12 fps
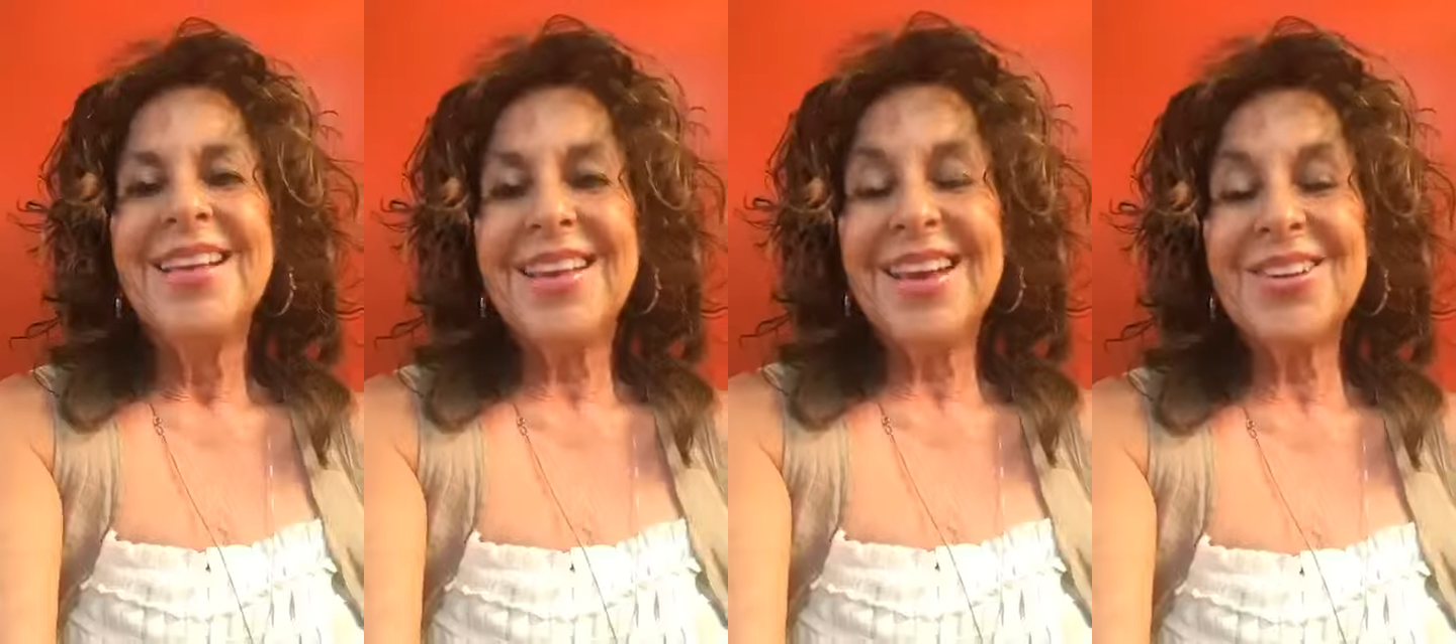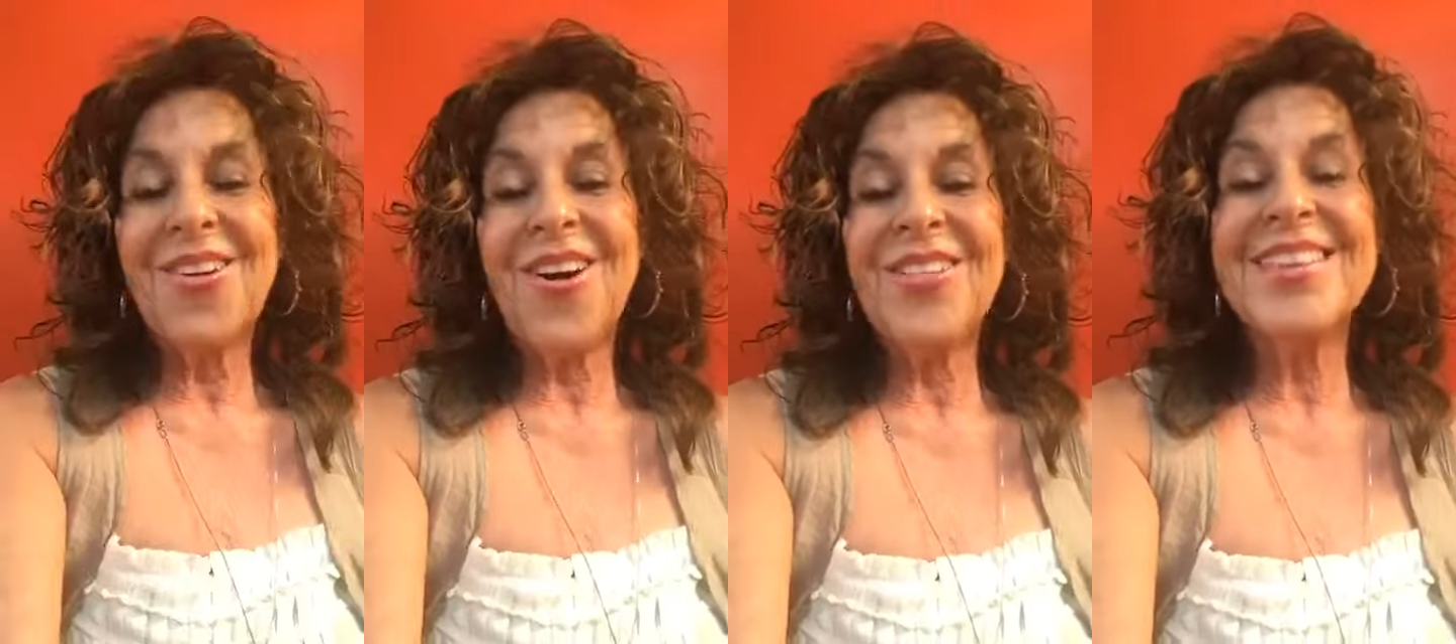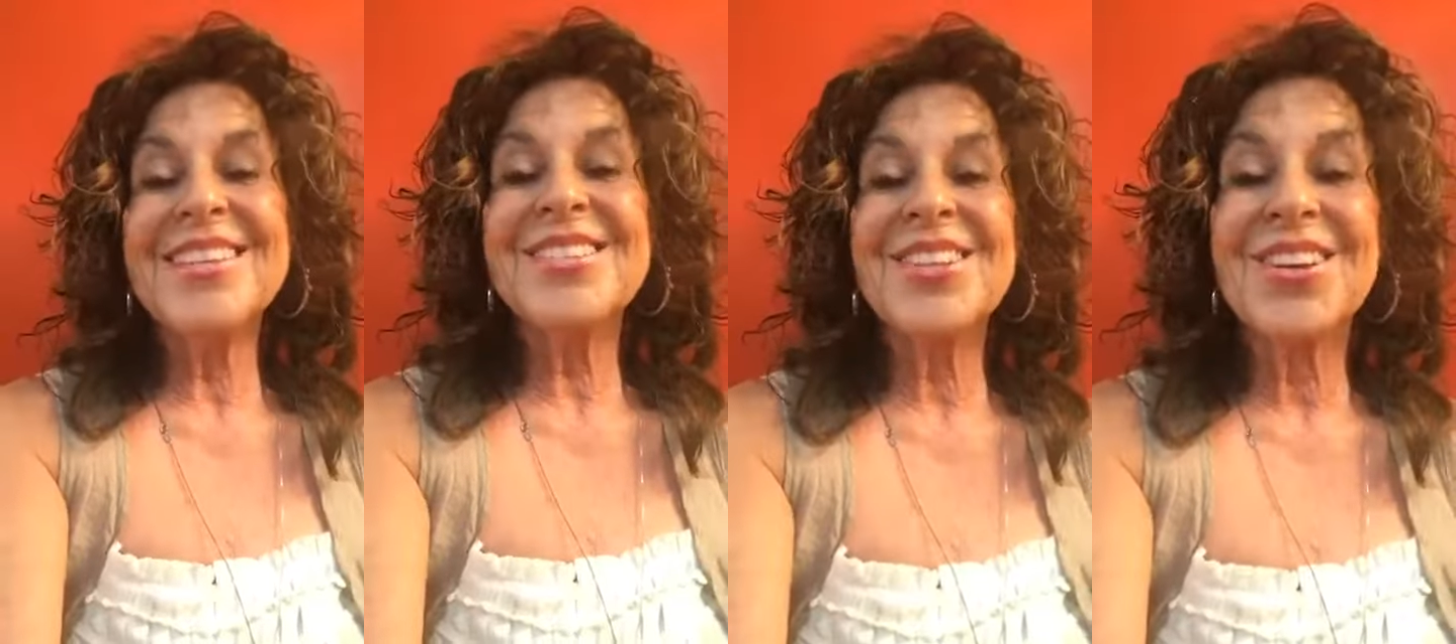get all
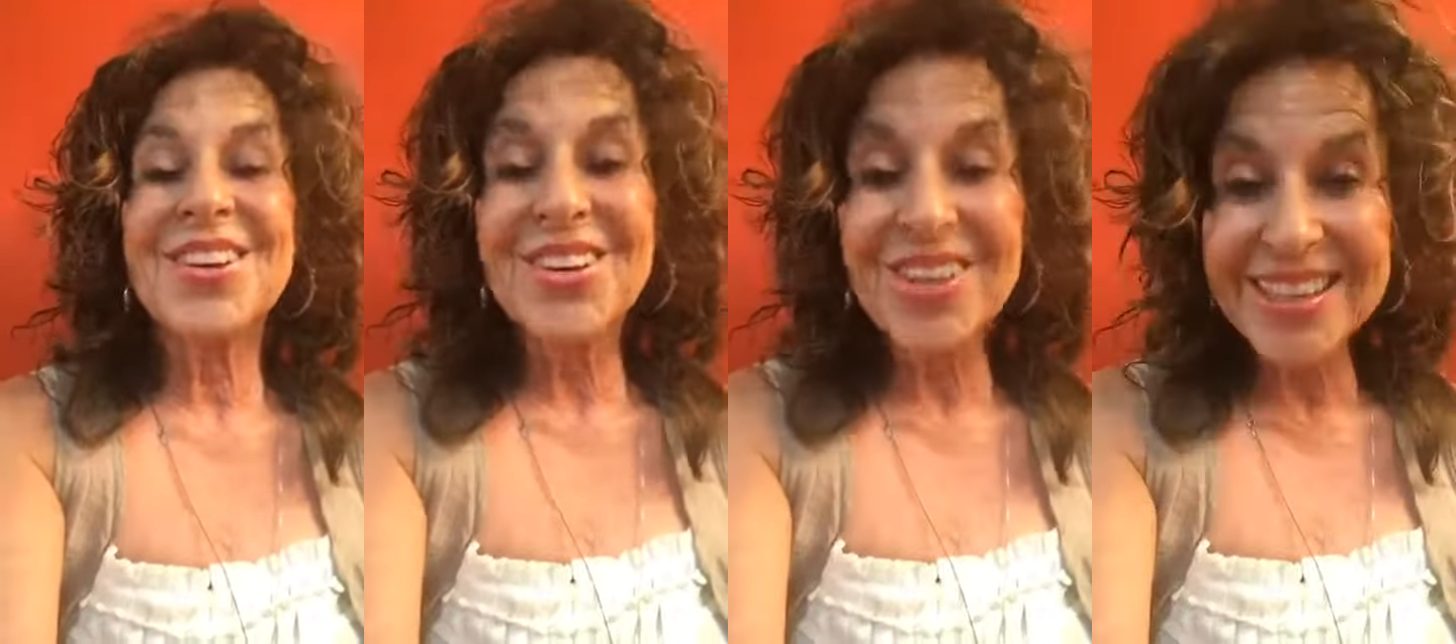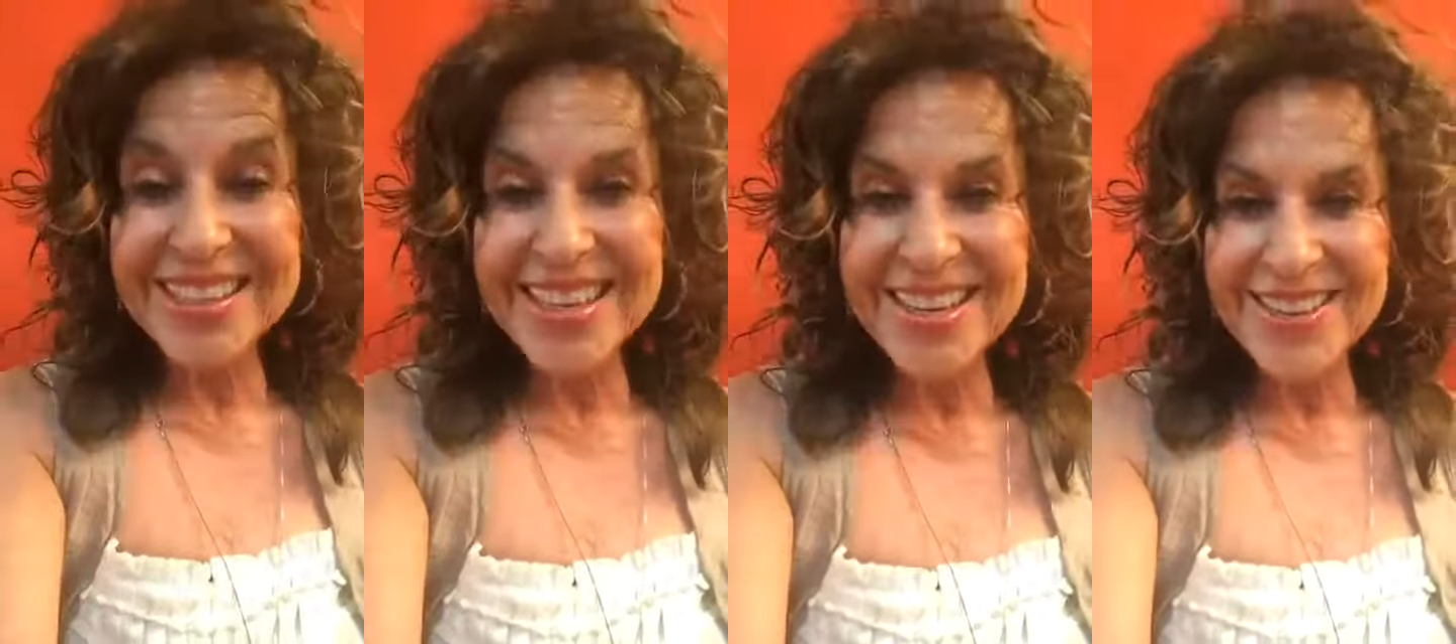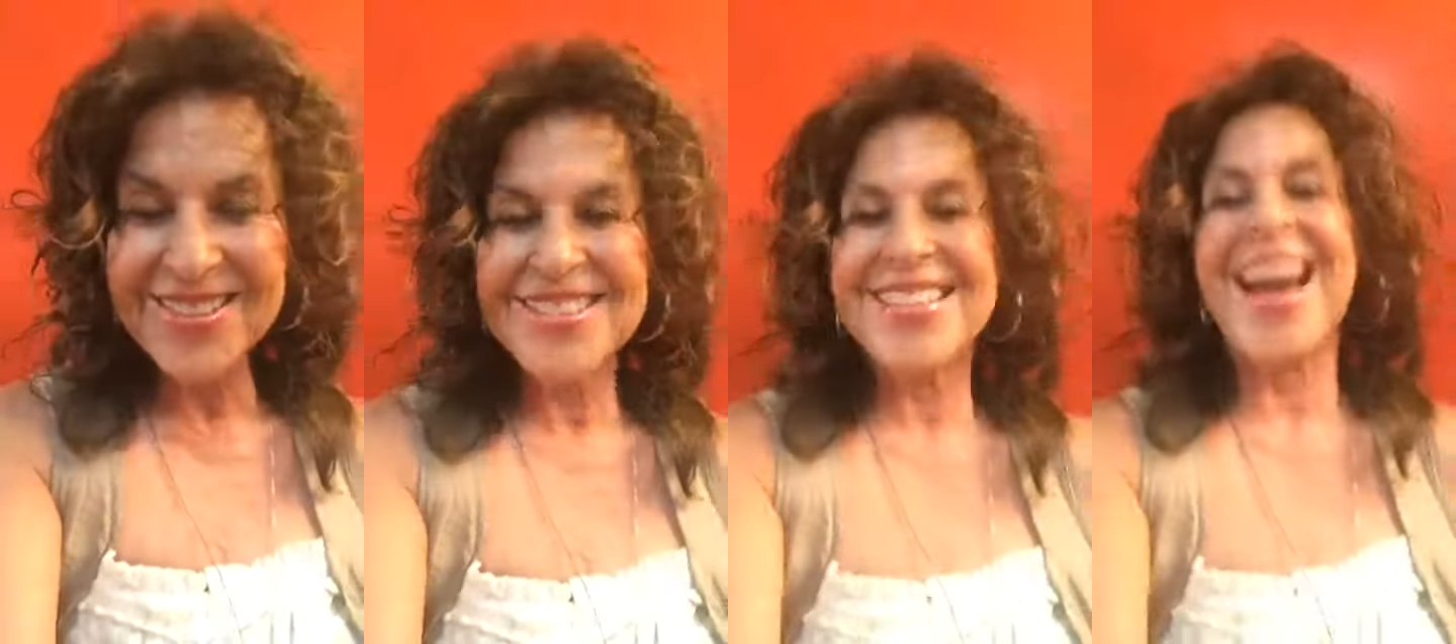this good news